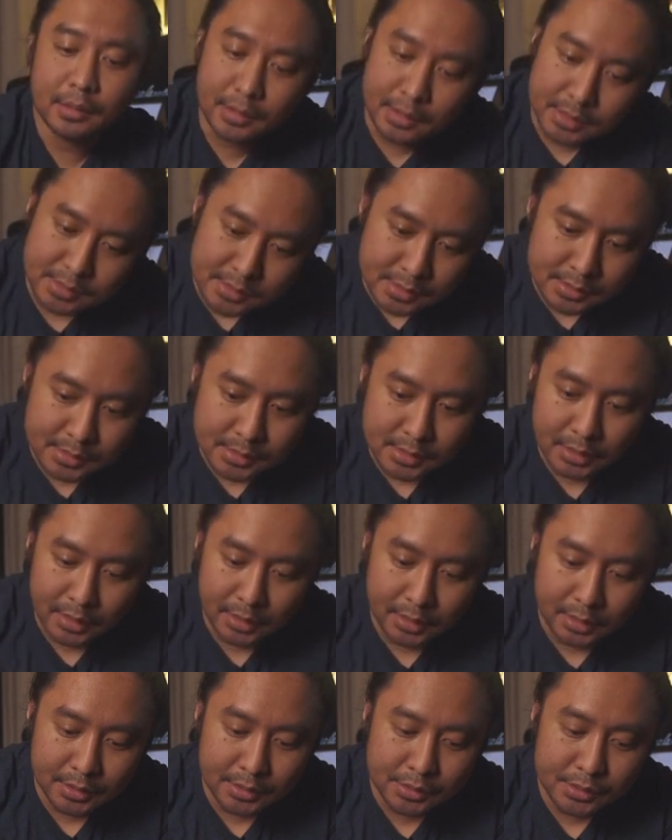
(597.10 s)
This
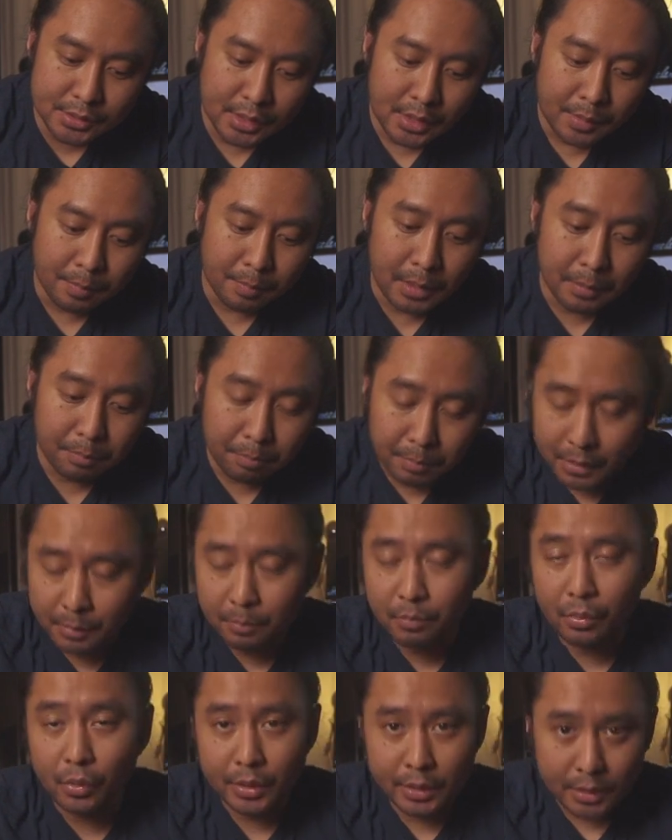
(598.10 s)
is my
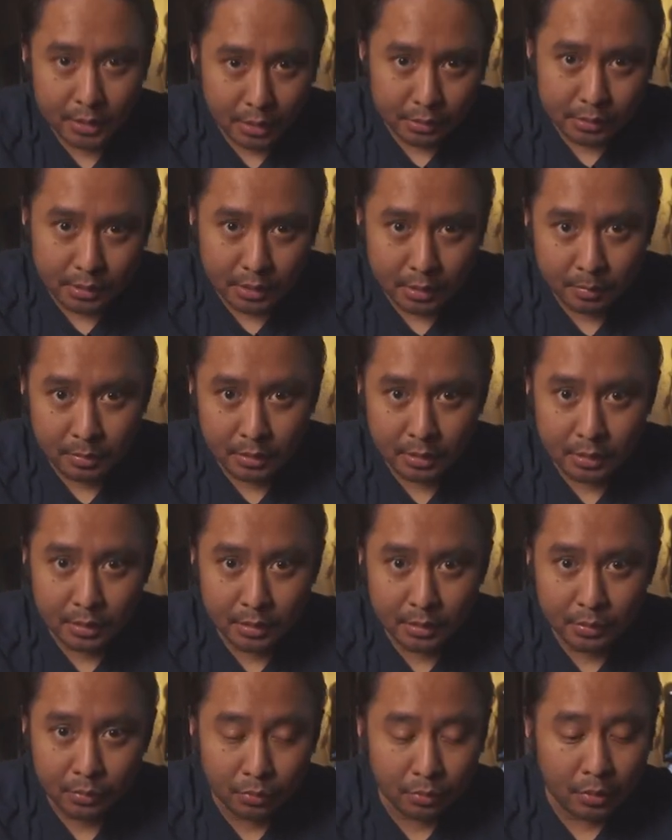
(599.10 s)
big boy gear that I'm
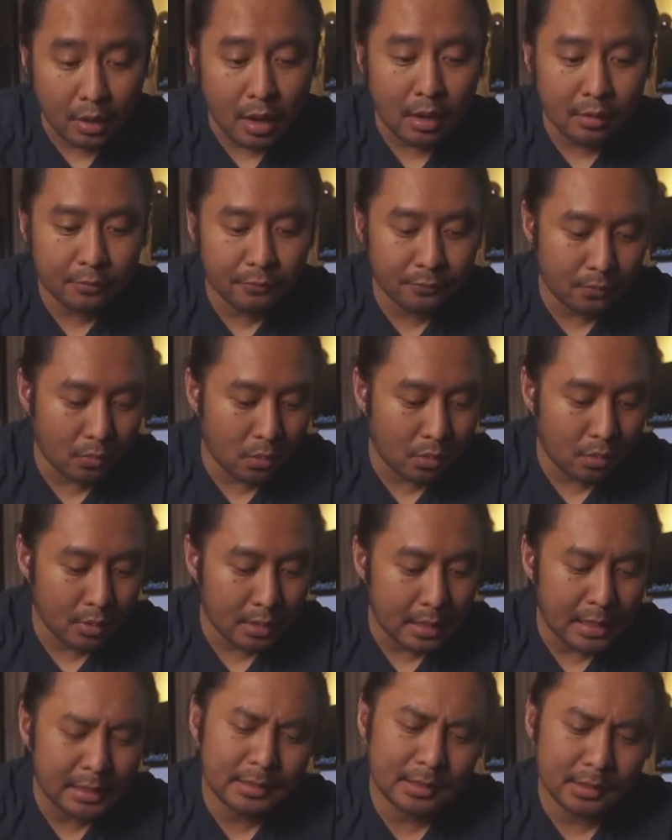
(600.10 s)
gonna rock
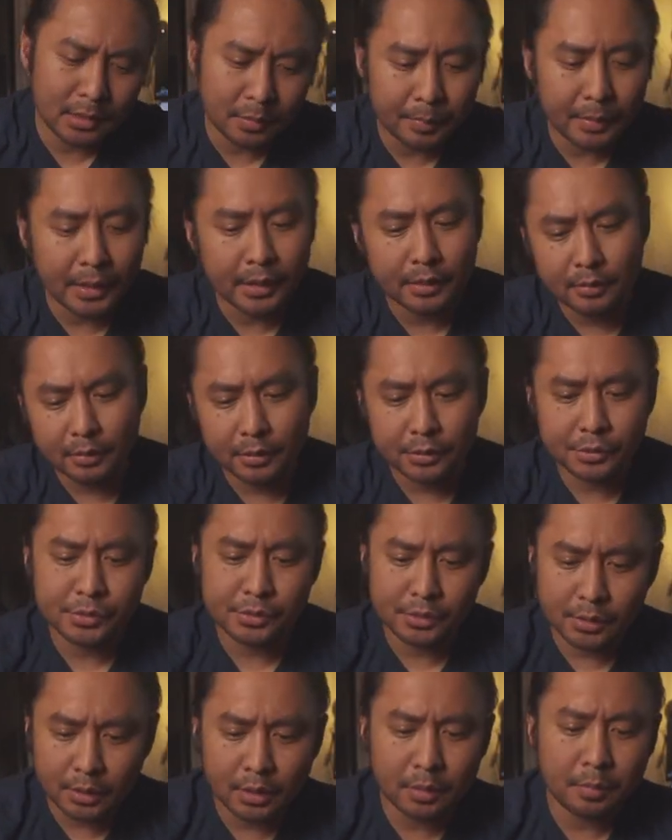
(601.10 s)
for a little bit.
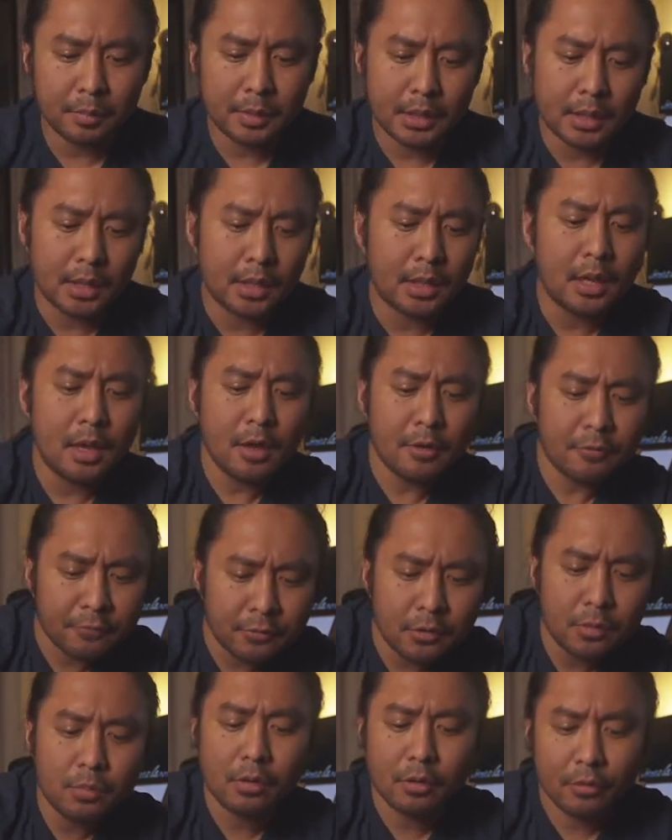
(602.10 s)
There's gonna be a few